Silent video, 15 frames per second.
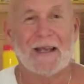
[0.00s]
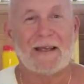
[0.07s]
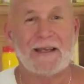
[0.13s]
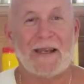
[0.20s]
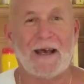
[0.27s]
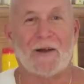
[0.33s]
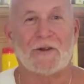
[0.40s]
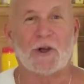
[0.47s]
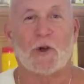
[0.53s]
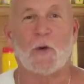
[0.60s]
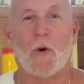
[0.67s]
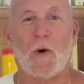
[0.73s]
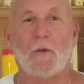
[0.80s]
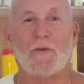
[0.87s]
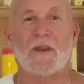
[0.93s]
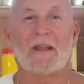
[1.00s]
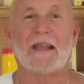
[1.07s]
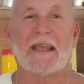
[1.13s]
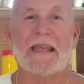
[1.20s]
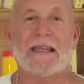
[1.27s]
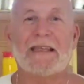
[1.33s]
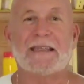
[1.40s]
Now, to quote the
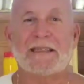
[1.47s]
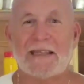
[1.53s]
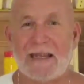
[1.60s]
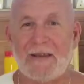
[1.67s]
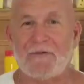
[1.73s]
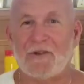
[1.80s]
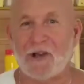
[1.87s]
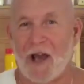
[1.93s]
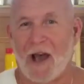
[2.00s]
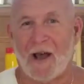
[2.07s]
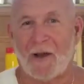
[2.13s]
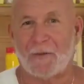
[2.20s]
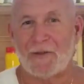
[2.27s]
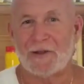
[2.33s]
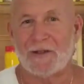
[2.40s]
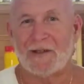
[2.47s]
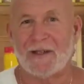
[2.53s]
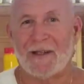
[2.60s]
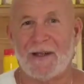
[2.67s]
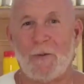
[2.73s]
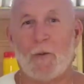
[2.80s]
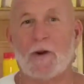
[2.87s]
late Steve Jobs,
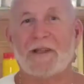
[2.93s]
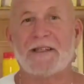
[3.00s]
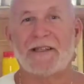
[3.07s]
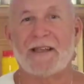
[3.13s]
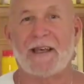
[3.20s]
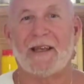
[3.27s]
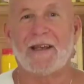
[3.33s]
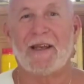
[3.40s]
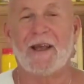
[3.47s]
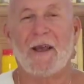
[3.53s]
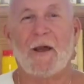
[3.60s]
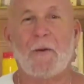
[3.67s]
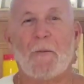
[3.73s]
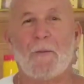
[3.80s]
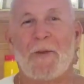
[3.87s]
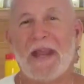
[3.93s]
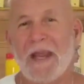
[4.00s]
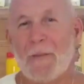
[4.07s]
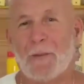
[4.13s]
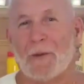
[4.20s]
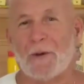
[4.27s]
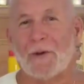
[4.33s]
he once said,
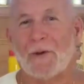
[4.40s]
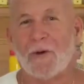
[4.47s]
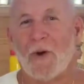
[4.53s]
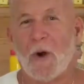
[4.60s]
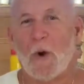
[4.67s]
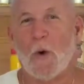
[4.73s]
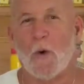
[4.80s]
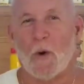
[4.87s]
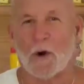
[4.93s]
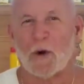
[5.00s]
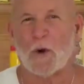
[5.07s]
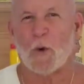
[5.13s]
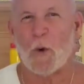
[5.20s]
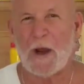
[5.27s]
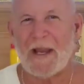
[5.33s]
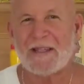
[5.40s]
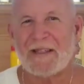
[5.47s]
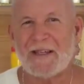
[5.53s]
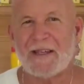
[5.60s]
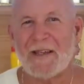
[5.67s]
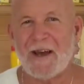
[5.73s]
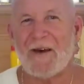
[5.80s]
"People who are
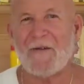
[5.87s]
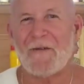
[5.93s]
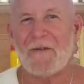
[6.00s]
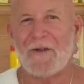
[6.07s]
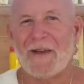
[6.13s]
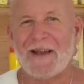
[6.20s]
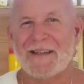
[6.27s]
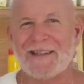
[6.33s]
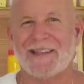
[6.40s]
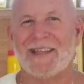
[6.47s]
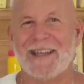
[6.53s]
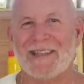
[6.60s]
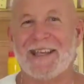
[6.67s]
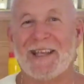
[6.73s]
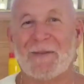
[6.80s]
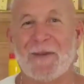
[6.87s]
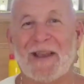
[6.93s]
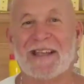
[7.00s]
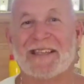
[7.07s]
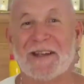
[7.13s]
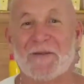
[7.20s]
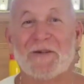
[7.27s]
crazy enough to think they can make
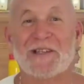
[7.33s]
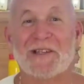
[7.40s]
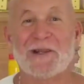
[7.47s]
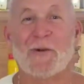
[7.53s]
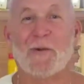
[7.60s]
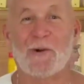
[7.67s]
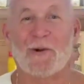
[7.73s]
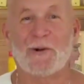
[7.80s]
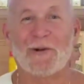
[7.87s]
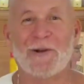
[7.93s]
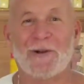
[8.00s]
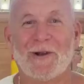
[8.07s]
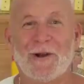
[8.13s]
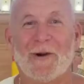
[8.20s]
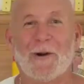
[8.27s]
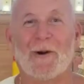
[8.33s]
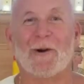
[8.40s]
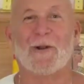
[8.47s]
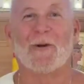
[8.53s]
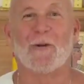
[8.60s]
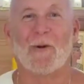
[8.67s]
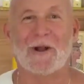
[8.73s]
a difference in the world are
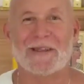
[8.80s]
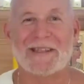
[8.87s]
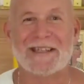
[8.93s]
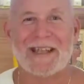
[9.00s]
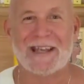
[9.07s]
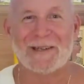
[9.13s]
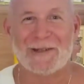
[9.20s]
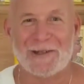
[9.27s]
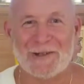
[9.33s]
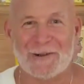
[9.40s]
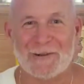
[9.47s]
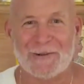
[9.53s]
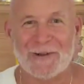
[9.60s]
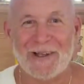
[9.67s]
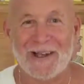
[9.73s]
the ones that do."